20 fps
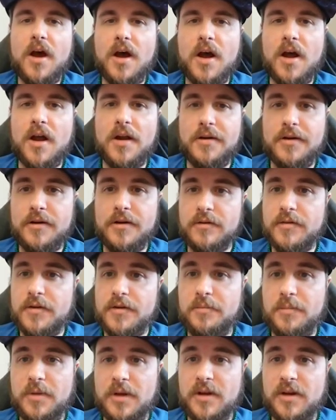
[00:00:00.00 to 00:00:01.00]
nervous
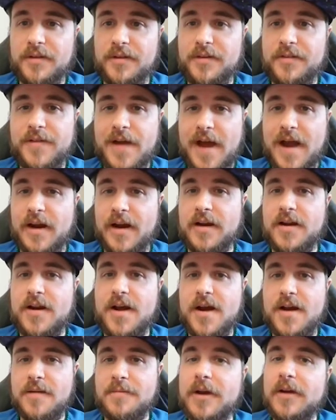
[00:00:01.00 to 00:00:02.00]
because of
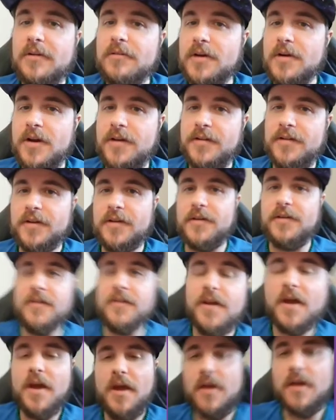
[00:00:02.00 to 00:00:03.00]
economic reasons.
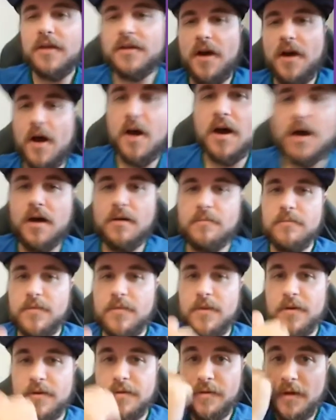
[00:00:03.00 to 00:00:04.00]

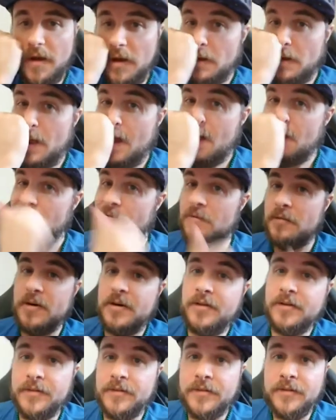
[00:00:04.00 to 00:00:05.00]
There's a lot of
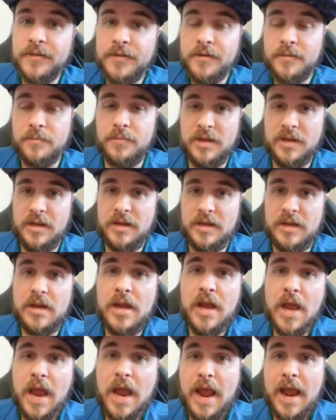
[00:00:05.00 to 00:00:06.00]
reasons to be
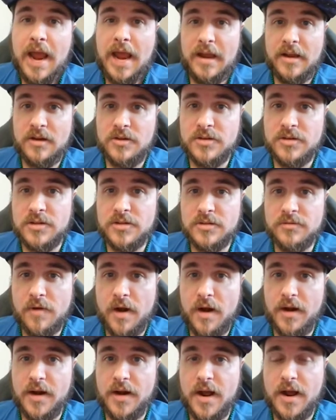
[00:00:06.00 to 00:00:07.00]
anxious
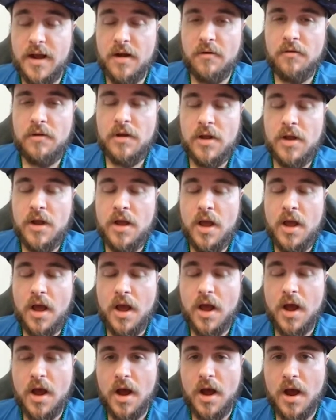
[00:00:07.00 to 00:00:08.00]
right now.
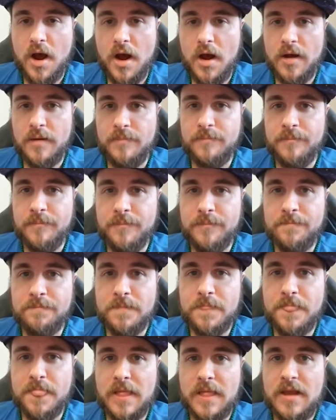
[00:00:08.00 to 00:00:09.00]
Um,
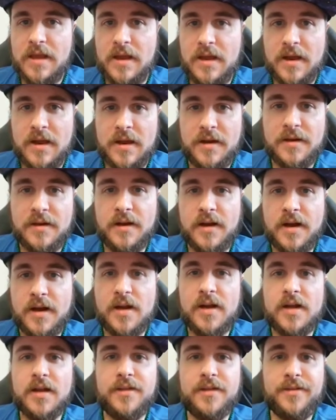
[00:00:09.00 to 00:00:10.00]
and
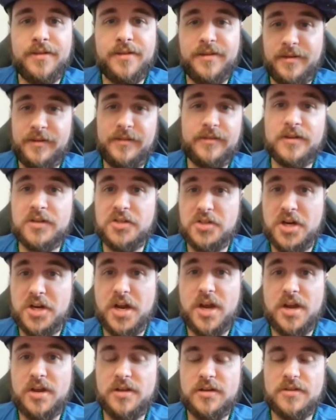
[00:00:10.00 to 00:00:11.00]
it's
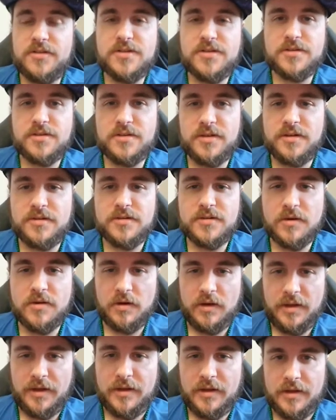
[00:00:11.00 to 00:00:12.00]
legit. It's
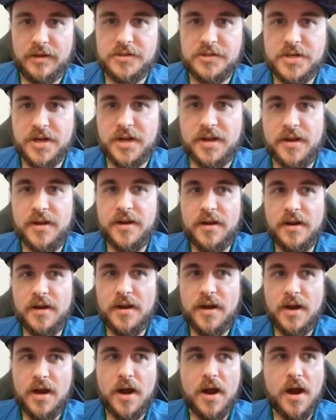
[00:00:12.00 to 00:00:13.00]
totally legit.
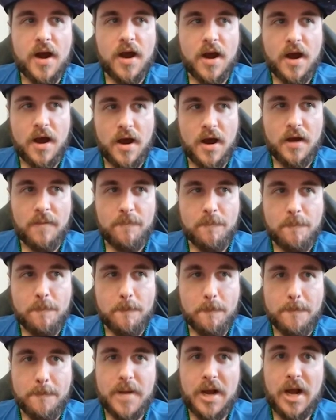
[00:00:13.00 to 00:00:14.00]

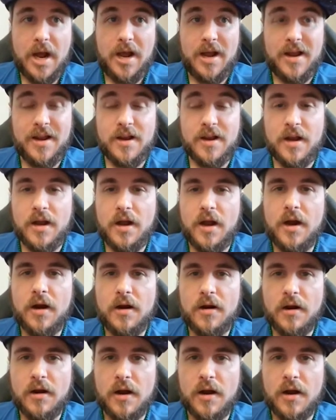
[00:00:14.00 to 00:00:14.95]
But our